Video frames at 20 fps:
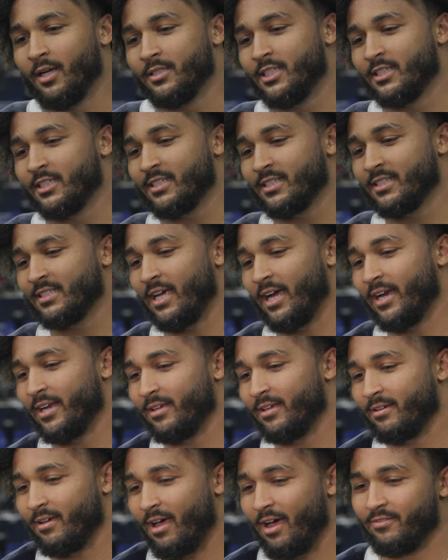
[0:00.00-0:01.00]
Just
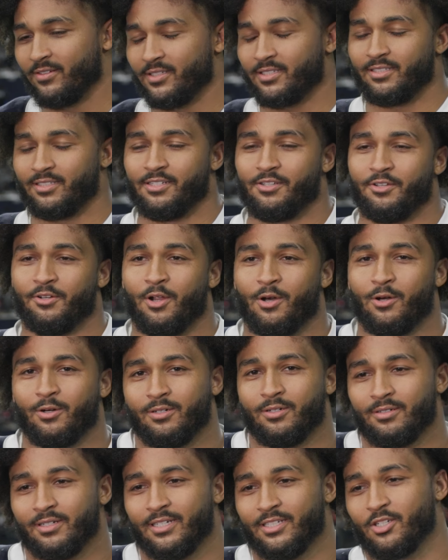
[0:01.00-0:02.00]
excited. Obviously, you
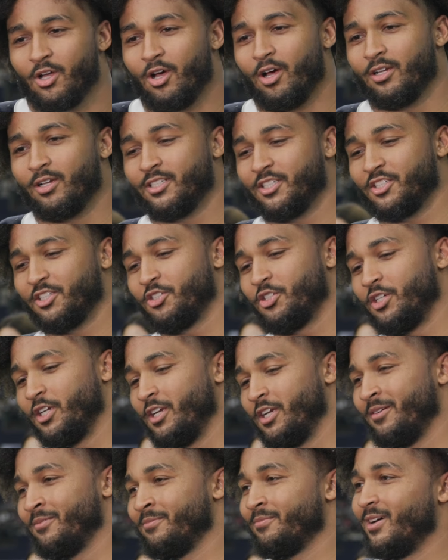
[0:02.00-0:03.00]
know, it's all just a
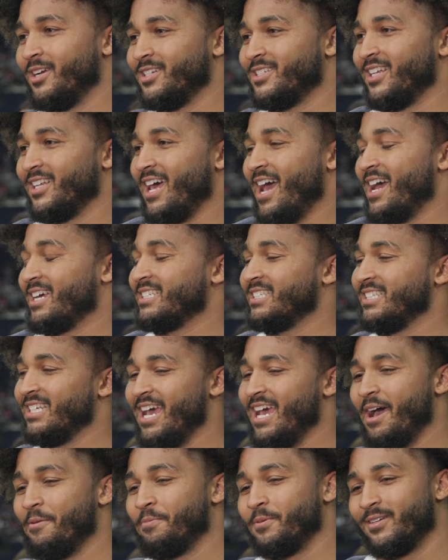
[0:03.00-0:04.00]
dream until it actually
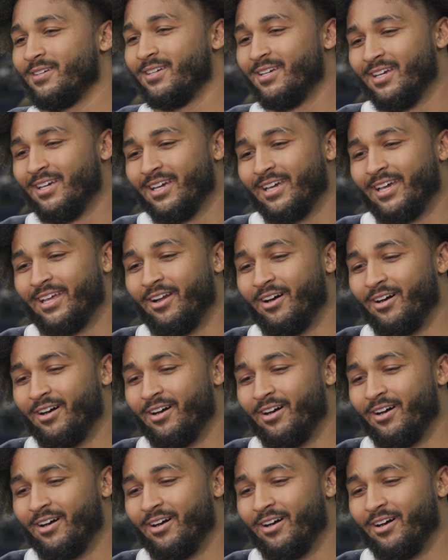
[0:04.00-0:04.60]
happened. It